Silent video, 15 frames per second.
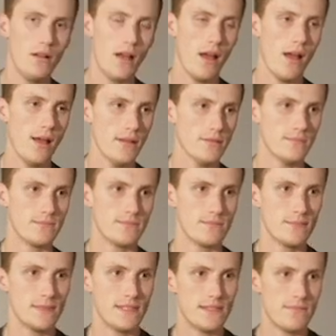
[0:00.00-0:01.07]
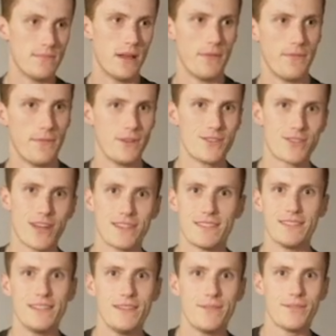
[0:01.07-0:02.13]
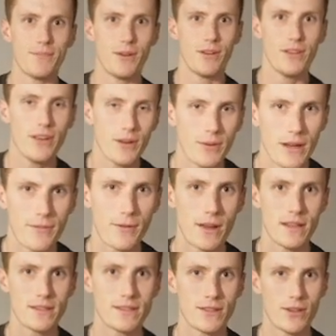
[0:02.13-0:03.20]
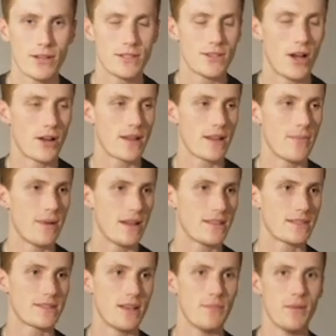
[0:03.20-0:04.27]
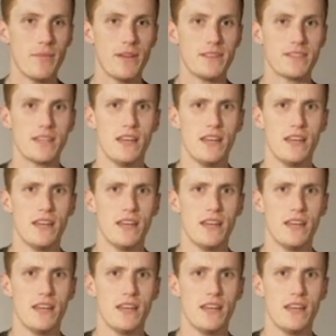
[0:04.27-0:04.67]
My footage got deleted from earlier whenever I started talking about supplements,